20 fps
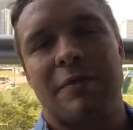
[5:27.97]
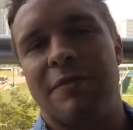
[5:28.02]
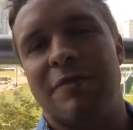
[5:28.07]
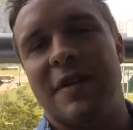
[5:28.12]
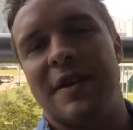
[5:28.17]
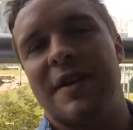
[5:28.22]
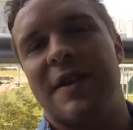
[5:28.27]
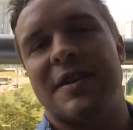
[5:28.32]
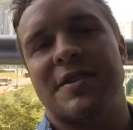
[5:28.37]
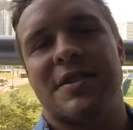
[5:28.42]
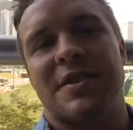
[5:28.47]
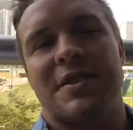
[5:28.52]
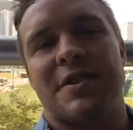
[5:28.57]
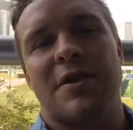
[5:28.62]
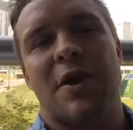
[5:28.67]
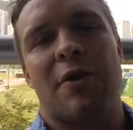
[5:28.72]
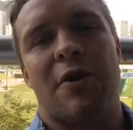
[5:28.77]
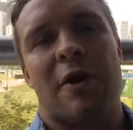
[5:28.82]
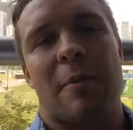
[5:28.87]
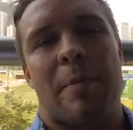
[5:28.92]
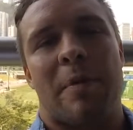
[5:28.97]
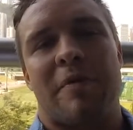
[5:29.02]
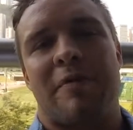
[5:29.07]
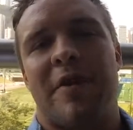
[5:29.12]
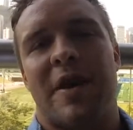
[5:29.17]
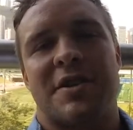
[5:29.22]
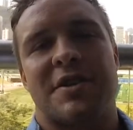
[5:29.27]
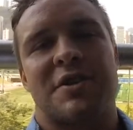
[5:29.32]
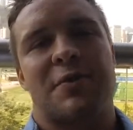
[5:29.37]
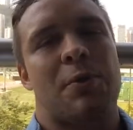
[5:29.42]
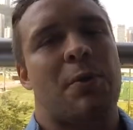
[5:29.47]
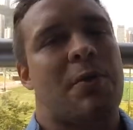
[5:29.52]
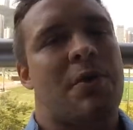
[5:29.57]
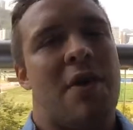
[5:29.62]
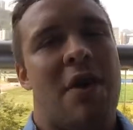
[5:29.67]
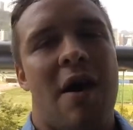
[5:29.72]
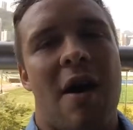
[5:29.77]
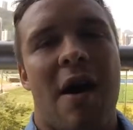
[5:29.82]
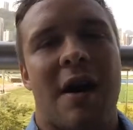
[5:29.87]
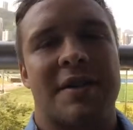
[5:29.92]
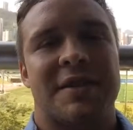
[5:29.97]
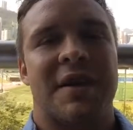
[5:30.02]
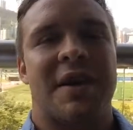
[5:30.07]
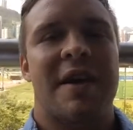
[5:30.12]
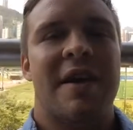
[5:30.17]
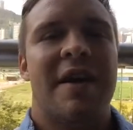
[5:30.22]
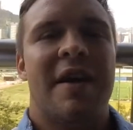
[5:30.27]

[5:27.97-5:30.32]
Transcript: fitness and yoga profession or not.